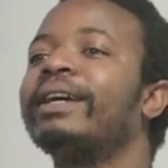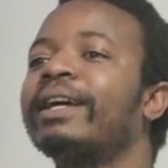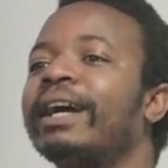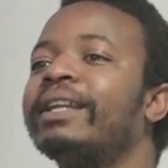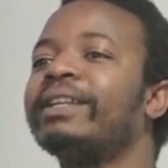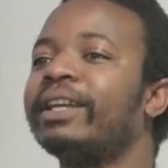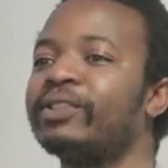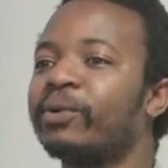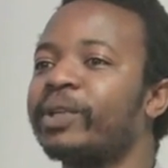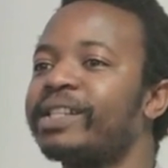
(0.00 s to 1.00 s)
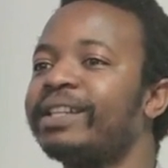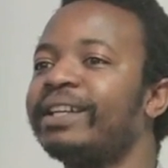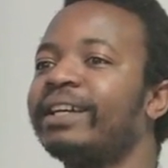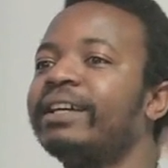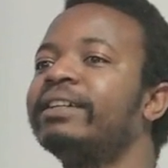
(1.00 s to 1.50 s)
I didn't get your question.
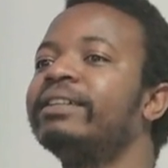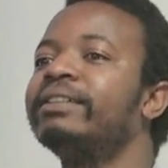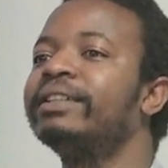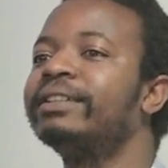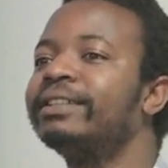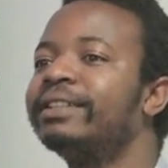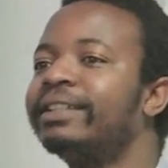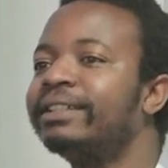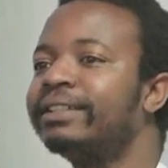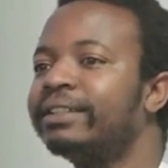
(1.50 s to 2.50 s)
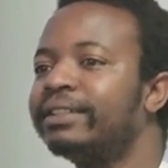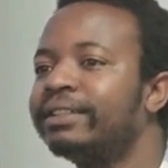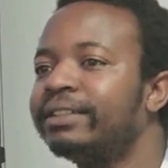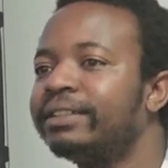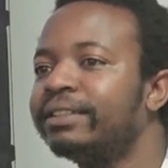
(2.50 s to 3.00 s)
Like, can Einstein truly
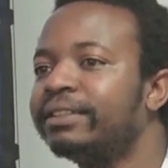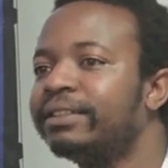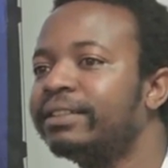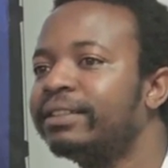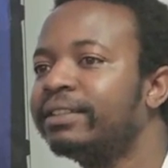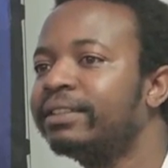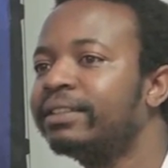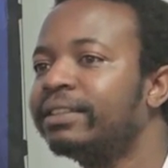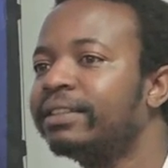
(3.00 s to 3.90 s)
replace data